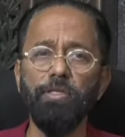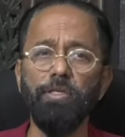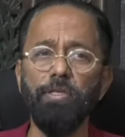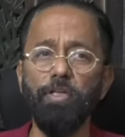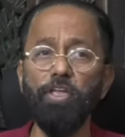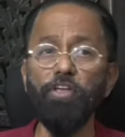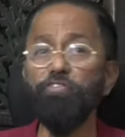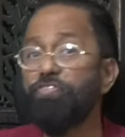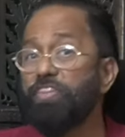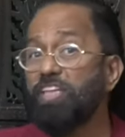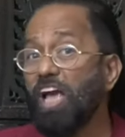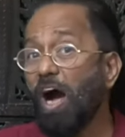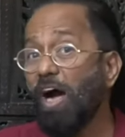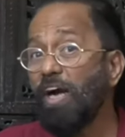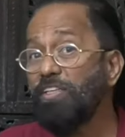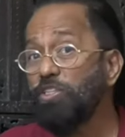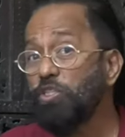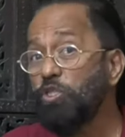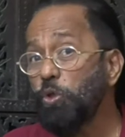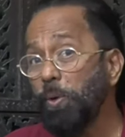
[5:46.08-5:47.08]
If the
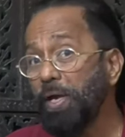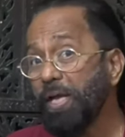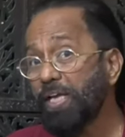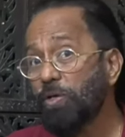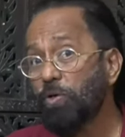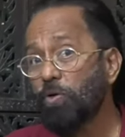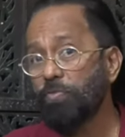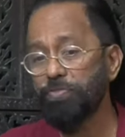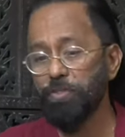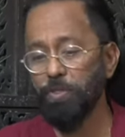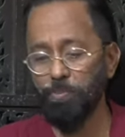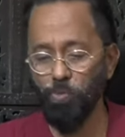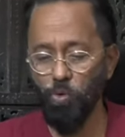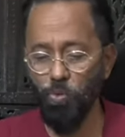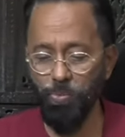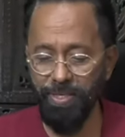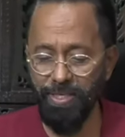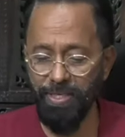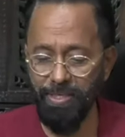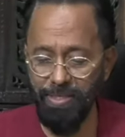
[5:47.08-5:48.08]
undoing of the
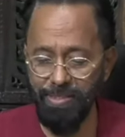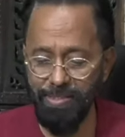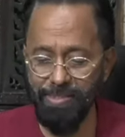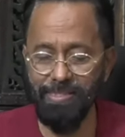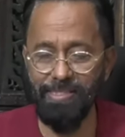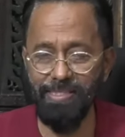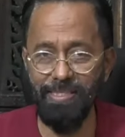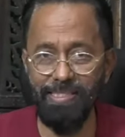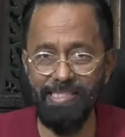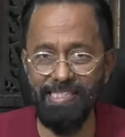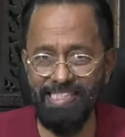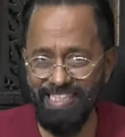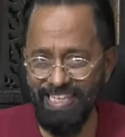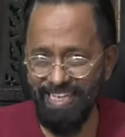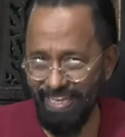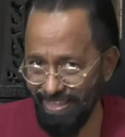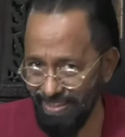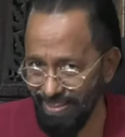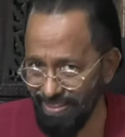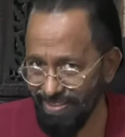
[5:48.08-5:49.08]
movie is its
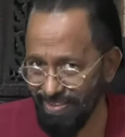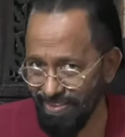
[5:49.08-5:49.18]
length,